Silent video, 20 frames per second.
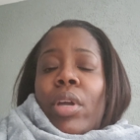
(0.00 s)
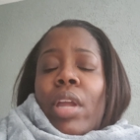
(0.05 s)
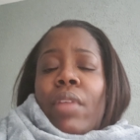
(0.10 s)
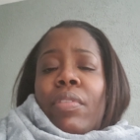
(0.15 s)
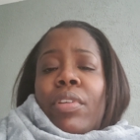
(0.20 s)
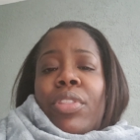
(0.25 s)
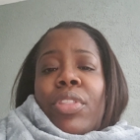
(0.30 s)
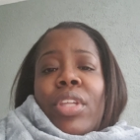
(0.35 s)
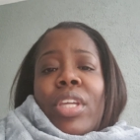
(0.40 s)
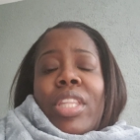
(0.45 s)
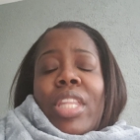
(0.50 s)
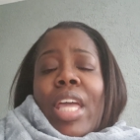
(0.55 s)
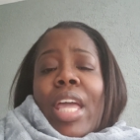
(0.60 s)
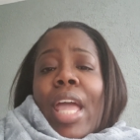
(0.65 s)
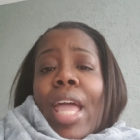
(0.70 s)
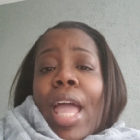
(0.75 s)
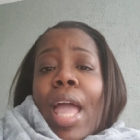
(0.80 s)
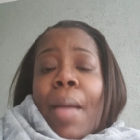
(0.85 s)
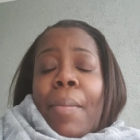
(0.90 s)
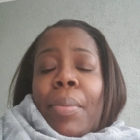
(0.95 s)
everything that
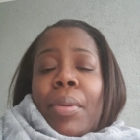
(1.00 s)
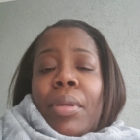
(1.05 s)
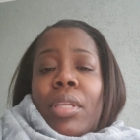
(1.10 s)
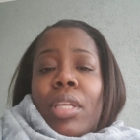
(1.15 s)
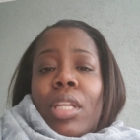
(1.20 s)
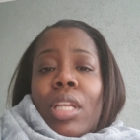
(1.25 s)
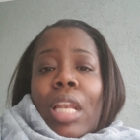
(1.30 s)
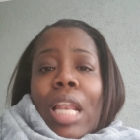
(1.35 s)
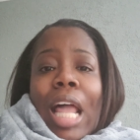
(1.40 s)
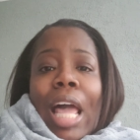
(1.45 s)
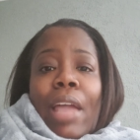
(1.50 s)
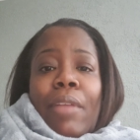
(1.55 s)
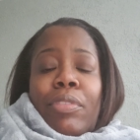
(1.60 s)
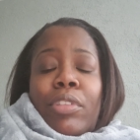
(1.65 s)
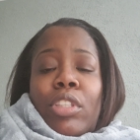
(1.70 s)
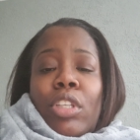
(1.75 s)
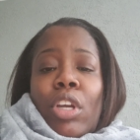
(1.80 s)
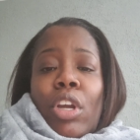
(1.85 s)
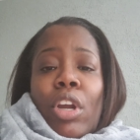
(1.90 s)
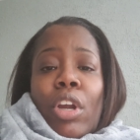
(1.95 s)
happened in
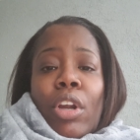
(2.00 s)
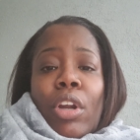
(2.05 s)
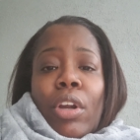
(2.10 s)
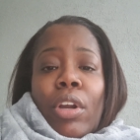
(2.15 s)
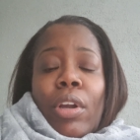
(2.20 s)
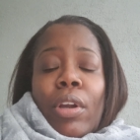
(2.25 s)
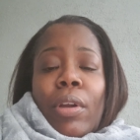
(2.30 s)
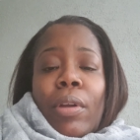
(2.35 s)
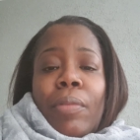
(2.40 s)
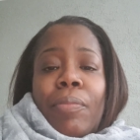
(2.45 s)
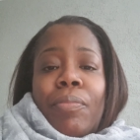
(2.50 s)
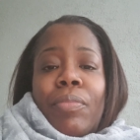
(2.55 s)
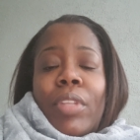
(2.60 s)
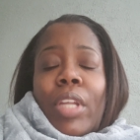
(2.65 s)
life to her,